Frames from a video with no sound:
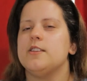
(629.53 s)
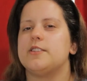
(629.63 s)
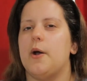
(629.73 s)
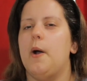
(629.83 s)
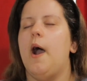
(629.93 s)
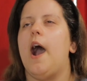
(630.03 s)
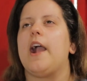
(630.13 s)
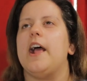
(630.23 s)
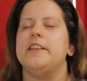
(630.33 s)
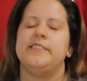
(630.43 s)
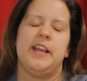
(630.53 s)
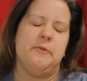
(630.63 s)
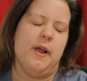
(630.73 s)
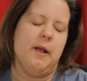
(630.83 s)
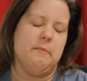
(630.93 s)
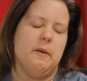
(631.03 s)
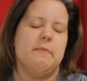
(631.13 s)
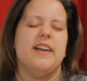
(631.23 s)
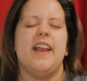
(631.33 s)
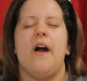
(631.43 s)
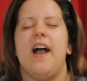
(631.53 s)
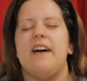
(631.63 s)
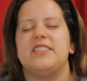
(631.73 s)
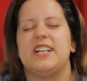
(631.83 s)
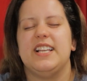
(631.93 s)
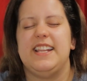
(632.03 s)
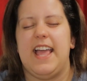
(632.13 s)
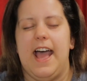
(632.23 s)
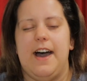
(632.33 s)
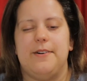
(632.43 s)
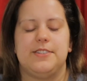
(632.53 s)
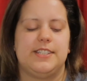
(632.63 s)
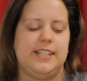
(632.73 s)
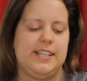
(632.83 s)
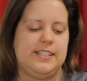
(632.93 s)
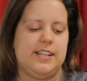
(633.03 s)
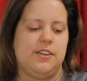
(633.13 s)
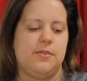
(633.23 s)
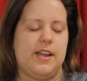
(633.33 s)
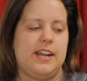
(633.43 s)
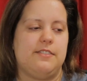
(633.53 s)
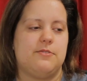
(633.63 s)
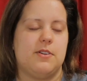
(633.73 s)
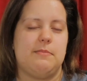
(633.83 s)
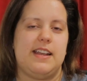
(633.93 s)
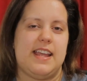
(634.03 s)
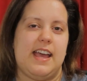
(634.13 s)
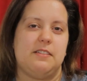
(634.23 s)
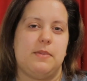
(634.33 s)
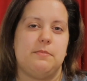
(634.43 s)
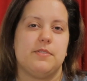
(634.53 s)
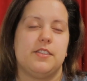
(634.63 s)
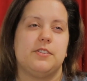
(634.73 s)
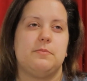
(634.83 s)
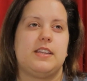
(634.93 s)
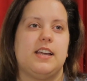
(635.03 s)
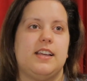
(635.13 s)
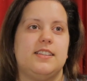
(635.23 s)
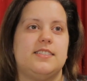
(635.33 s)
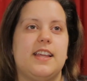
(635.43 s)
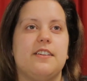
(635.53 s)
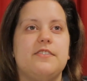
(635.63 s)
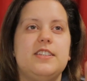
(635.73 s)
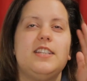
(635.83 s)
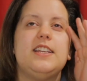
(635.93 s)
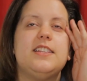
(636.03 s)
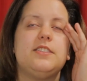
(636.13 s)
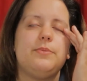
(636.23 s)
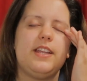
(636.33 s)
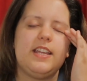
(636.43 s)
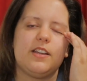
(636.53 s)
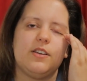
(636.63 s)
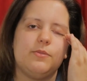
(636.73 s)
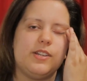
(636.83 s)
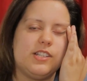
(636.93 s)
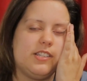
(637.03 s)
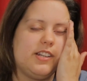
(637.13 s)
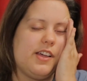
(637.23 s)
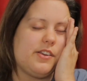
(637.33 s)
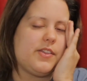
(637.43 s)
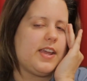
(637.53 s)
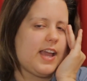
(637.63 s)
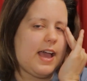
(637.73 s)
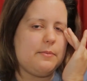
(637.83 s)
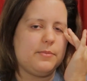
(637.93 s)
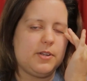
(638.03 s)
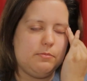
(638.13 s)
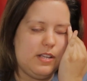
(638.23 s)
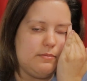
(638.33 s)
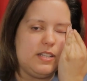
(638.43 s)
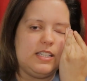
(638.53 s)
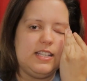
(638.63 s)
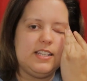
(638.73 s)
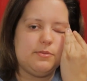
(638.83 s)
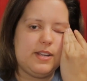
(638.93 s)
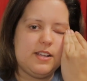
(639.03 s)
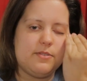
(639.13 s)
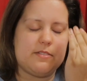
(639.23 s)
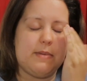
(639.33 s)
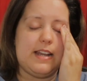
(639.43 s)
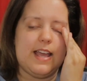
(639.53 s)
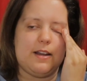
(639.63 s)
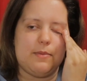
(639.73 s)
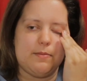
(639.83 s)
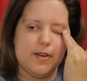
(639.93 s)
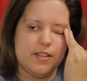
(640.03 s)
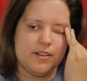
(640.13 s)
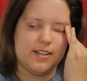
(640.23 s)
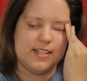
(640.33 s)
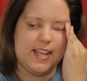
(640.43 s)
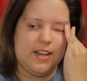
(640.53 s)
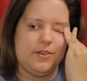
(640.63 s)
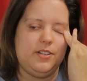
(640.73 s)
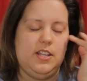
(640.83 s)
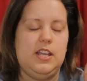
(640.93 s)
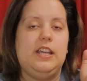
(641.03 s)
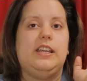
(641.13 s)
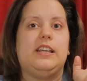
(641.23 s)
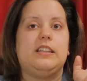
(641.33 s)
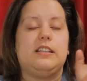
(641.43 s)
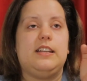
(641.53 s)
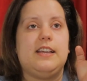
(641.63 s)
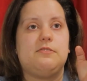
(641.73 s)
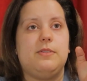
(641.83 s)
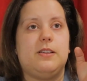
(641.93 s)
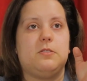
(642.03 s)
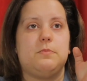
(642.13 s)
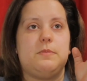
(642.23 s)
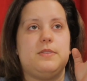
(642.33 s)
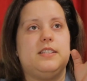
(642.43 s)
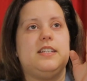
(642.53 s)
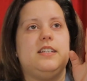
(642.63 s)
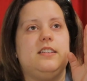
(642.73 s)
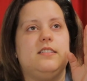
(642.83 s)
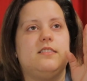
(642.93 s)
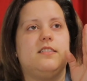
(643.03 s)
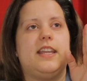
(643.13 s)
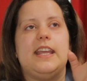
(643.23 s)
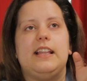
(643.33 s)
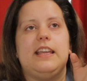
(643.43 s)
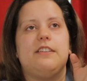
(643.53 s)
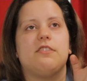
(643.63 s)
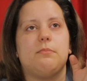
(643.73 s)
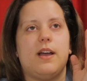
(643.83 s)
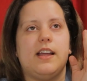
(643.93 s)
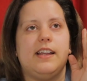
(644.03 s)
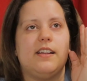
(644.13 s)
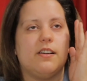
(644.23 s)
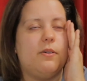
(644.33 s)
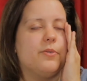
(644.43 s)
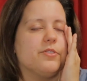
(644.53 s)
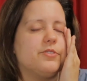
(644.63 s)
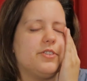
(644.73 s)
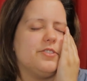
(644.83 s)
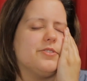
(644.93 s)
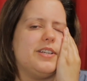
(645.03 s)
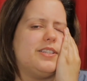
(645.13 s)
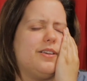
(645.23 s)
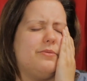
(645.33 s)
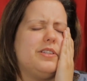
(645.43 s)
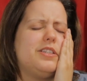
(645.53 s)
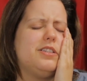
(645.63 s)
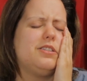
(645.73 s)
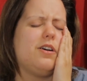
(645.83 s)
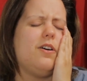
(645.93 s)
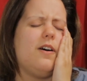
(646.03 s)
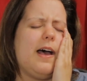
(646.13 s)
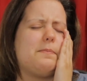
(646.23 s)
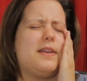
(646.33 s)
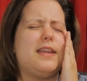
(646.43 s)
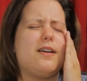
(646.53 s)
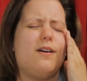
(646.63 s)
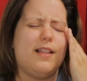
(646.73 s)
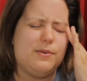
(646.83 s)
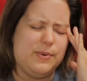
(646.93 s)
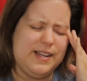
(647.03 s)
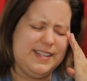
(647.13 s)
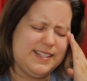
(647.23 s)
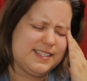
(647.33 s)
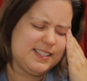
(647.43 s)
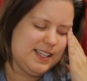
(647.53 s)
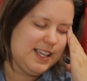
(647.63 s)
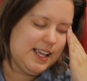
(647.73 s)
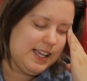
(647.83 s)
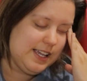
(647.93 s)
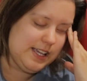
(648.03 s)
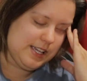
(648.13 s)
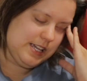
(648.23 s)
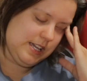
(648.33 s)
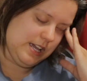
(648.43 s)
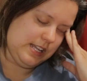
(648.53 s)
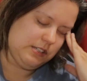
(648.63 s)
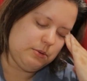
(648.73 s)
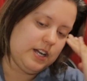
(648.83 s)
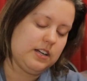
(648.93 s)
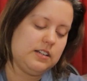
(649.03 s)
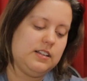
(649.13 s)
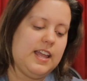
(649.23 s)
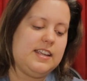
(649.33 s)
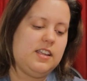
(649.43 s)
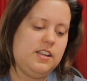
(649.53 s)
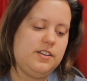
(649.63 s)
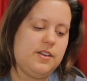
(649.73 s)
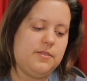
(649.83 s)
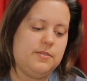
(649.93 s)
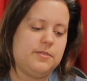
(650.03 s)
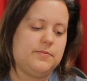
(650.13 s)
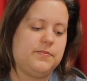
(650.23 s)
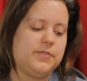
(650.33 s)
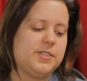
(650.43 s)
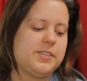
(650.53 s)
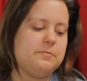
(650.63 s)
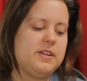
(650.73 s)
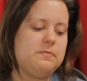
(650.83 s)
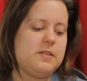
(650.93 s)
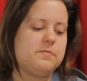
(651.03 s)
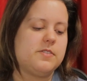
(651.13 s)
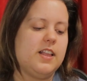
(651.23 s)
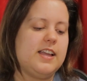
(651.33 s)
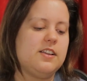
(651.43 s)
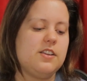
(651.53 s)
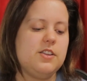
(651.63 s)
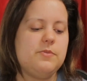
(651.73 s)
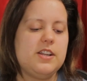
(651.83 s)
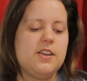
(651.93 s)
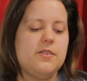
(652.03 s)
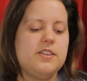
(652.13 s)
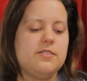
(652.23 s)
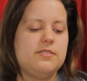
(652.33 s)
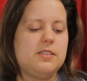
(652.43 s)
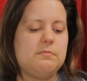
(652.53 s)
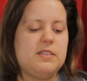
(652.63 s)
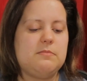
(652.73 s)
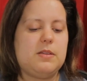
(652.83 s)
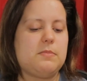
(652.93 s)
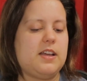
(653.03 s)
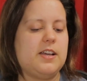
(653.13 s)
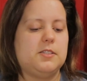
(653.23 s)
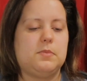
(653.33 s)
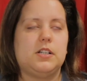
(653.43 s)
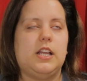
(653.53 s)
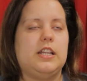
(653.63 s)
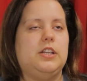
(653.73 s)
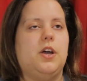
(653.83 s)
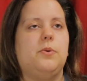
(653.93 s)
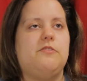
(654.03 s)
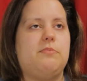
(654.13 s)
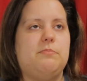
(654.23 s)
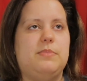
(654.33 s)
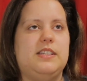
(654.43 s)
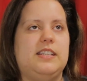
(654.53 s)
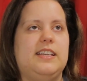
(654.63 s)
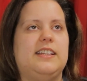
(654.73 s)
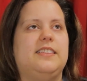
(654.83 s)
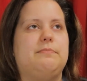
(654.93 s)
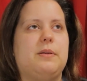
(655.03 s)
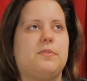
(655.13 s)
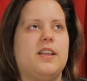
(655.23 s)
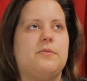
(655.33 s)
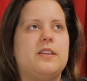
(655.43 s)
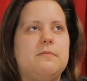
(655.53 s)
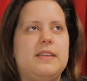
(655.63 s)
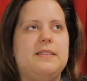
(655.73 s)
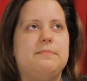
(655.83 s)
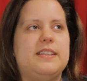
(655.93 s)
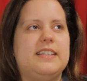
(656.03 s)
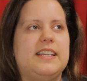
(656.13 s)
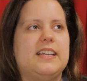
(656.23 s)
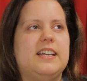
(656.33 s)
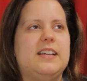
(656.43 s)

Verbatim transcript: So I got a secret, but now I have to clean the house, get dinner ready for my dad and my brother because they are visiting this week, which is another thing. I'm gonna be busy this week with my dad and my brother in town, and then next week I'm gonna be busy healing from my oral surgery. So it's just all happening all at once. I swear, like, you know, so many people are like, you want to go and do something? And me and my husband are like, no, we've been busy. And people are like, what do you mean busy?